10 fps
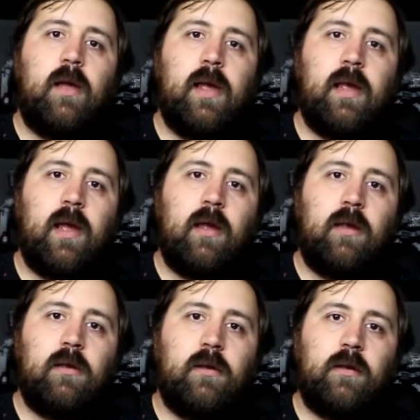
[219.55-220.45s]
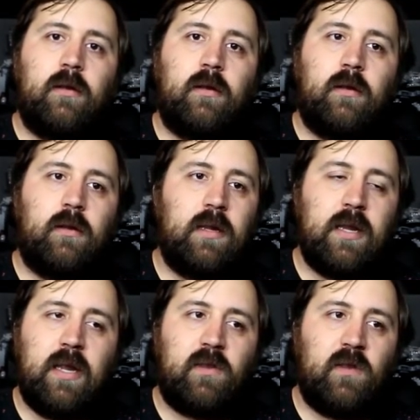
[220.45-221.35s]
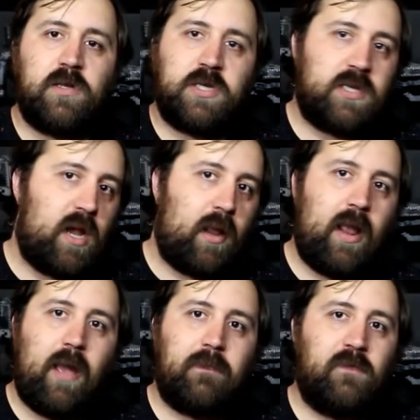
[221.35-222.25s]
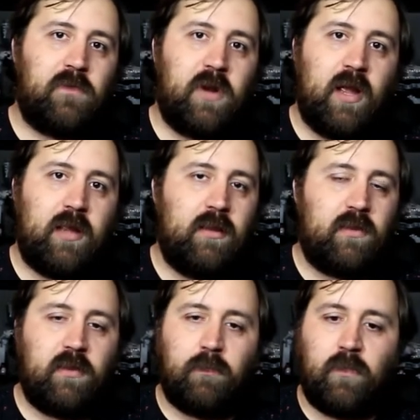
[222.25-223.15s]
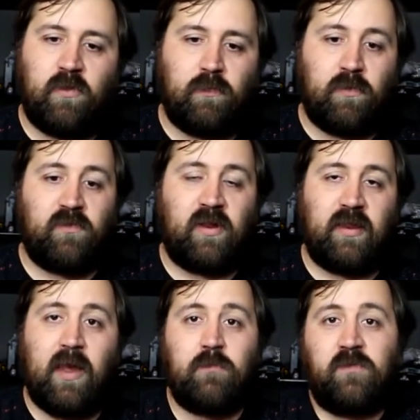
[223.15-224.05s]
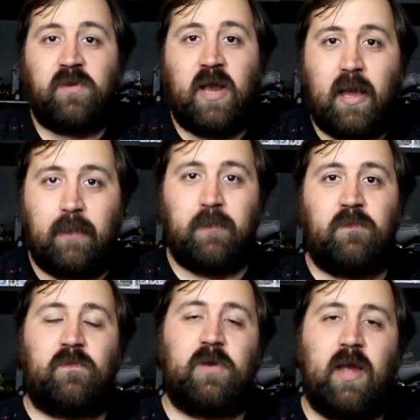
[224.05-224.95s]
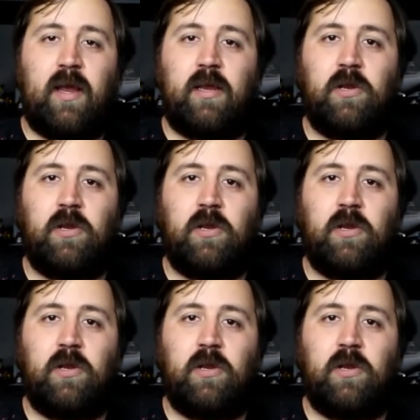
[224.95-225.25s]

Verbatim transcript: And it, it, it's just not going to happen overnight. This is, a, this is a perfect example of it not happening overnight.